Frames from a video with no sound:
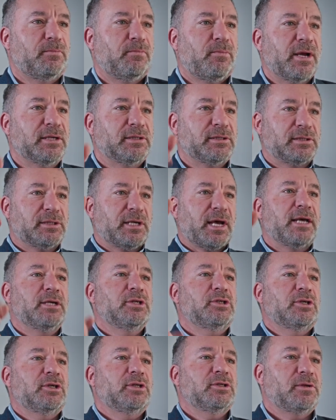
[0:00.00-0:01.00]

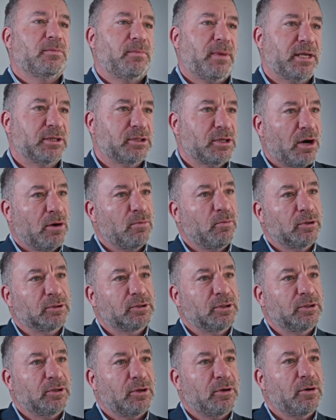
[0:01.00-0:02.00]
presentations and being told what
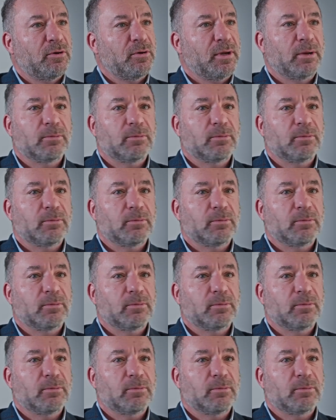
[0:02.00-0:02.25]
to do,